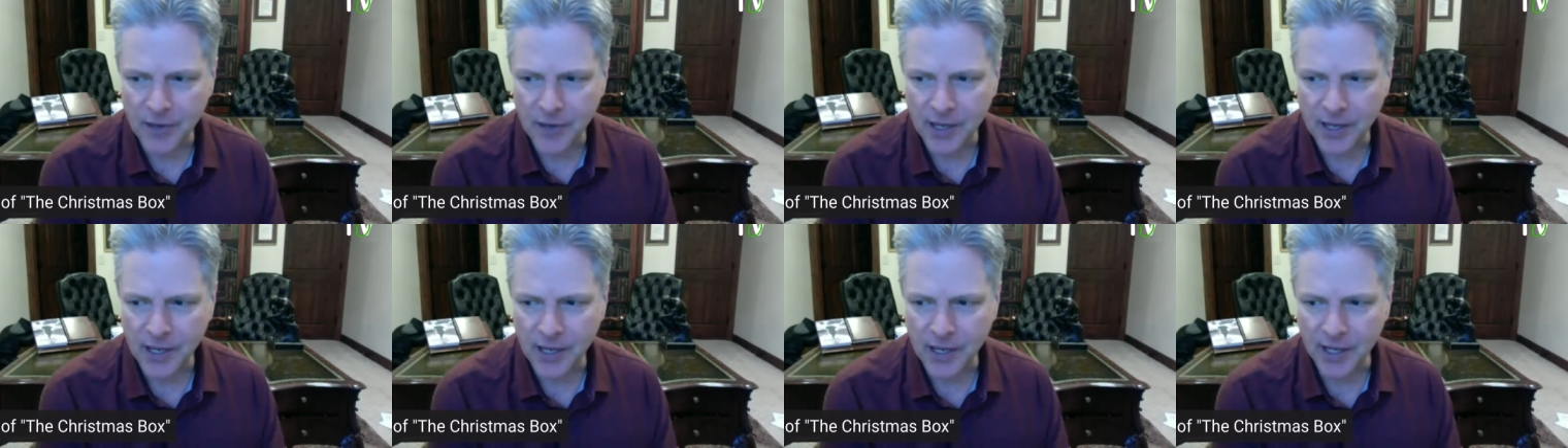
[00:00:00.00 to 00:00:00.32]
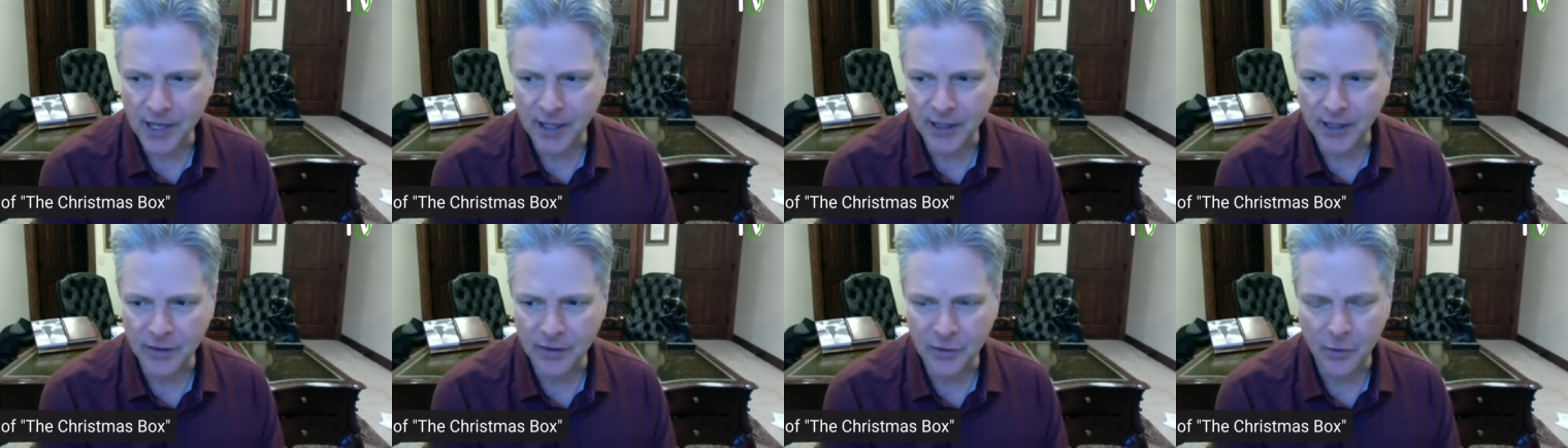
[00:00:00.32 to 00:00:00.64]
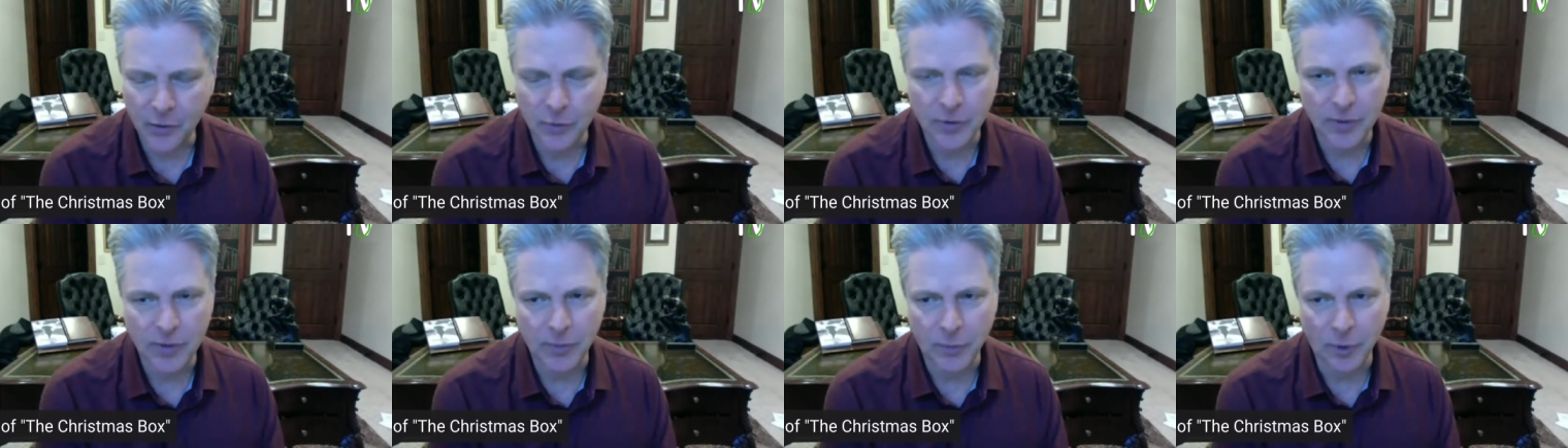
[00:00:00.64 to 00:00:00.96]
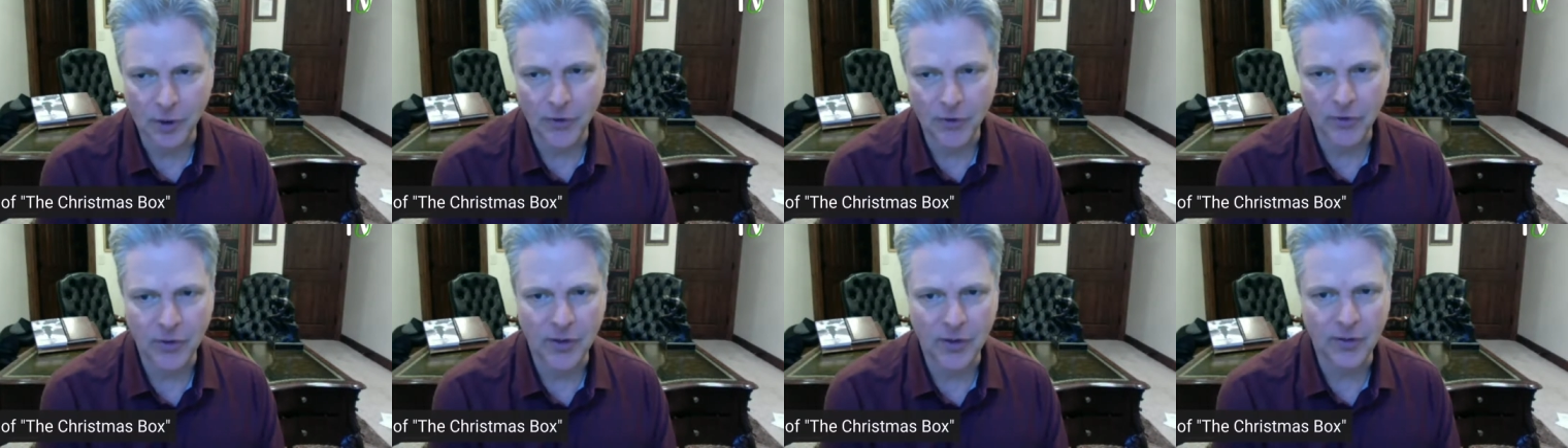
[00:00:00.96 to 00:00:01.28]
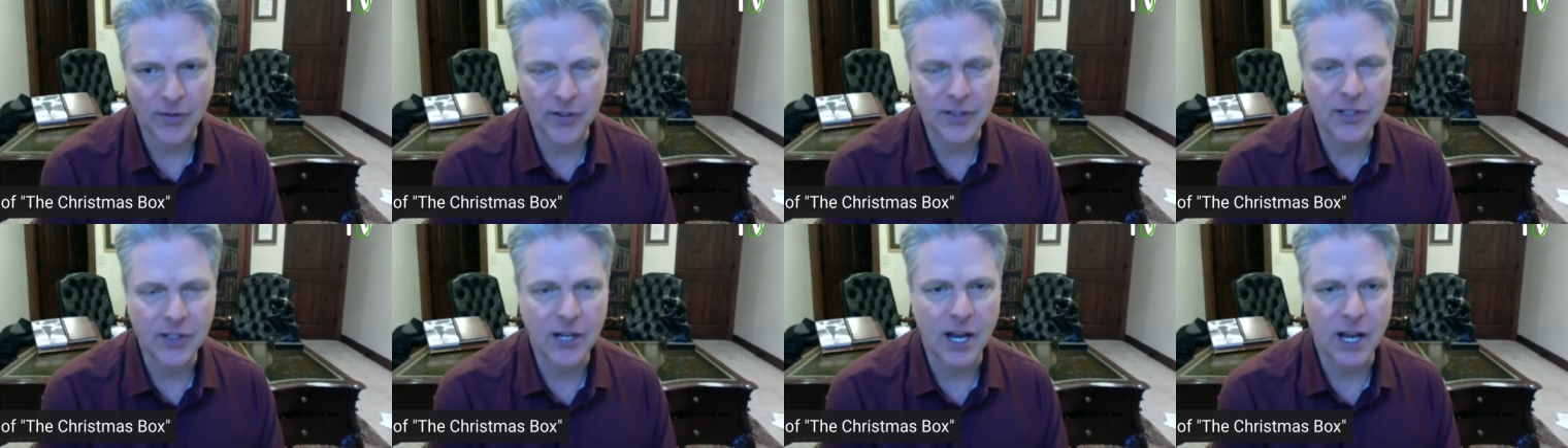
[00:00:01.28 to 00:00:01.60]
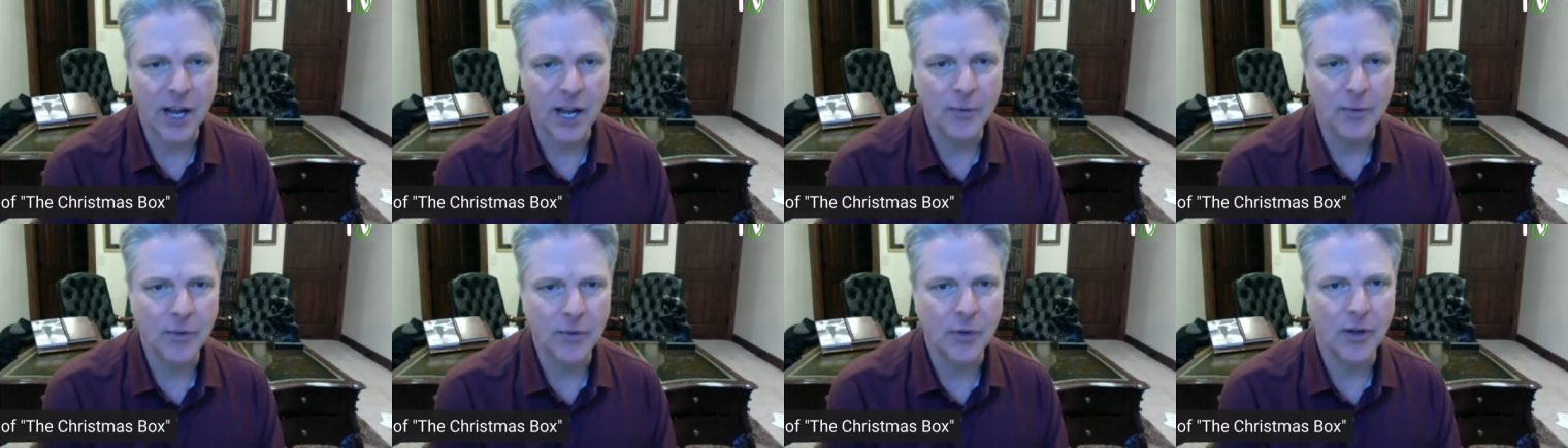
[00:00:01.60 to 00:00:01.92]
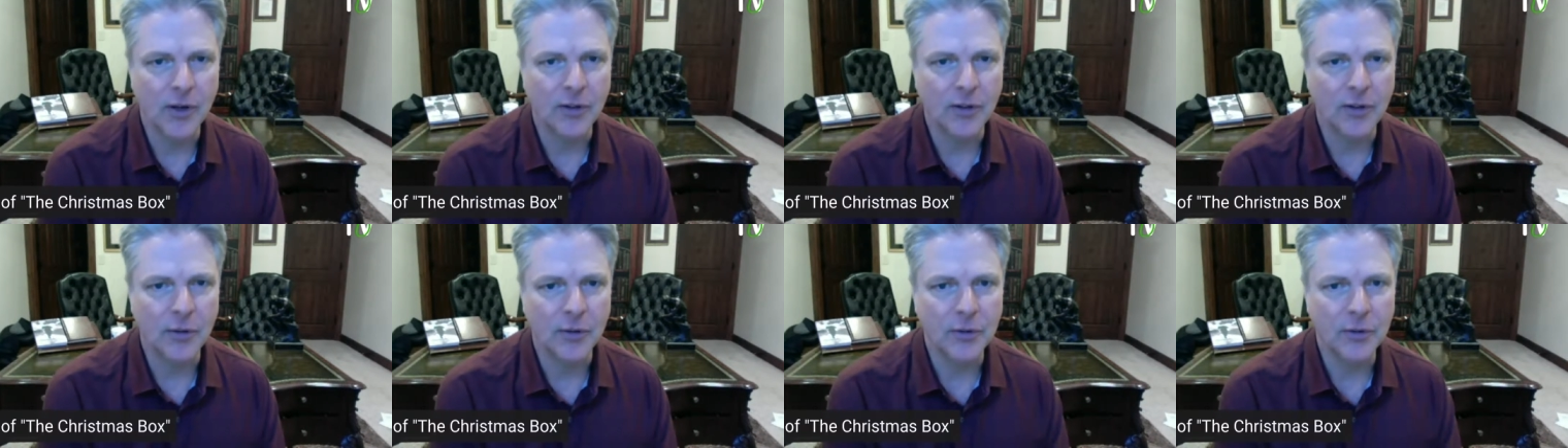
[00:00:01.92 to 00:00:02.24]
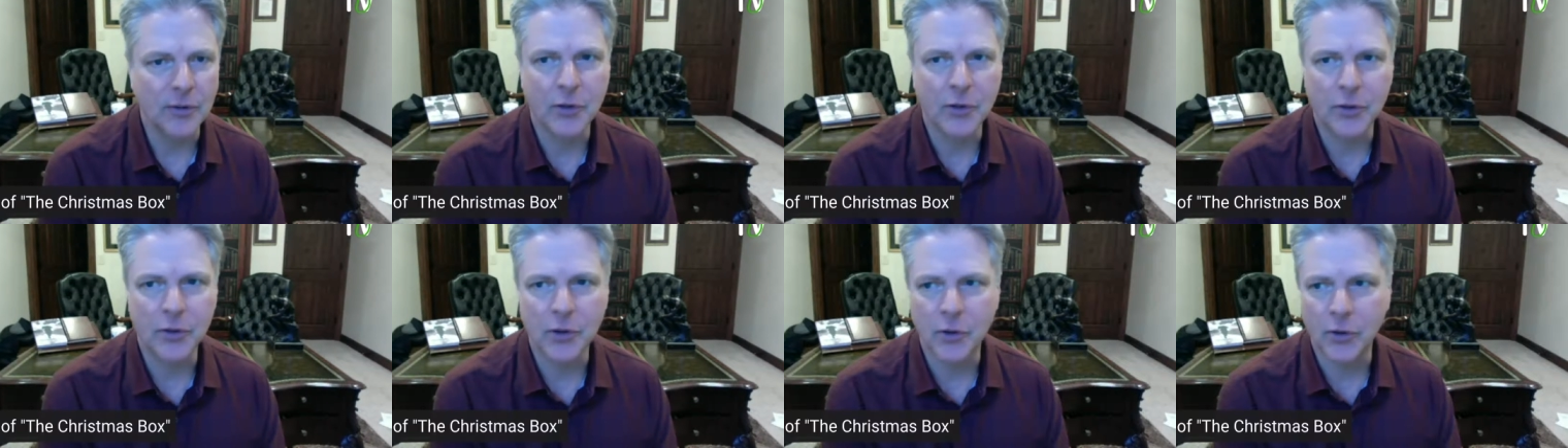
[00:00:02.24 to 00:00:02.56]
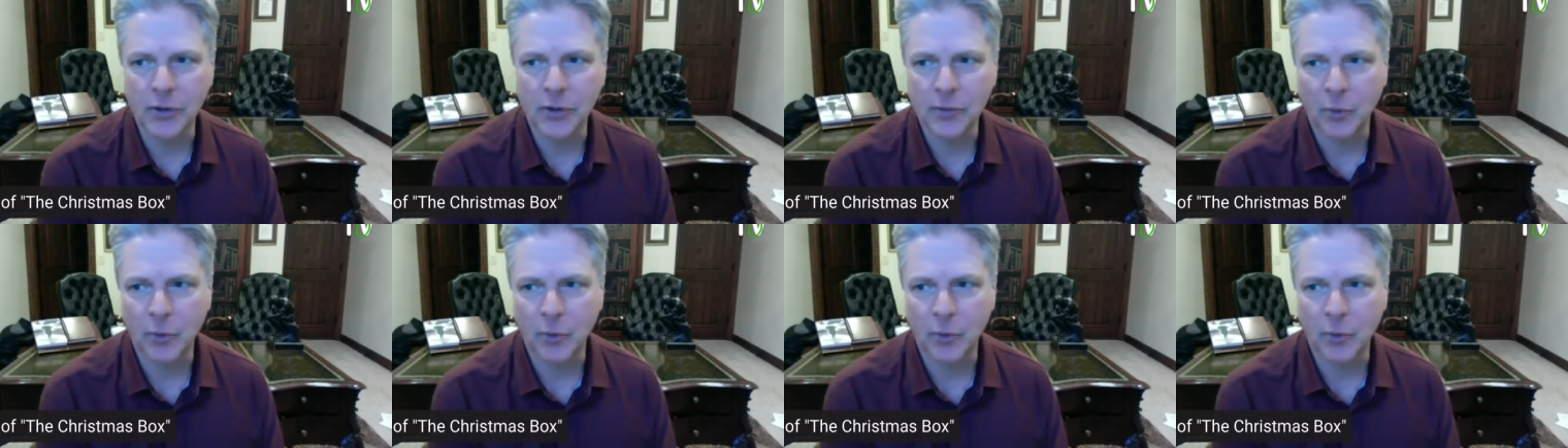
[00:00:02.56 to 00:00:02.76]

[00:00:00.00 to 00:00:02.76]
and who was a president at the time. So there were two U.S.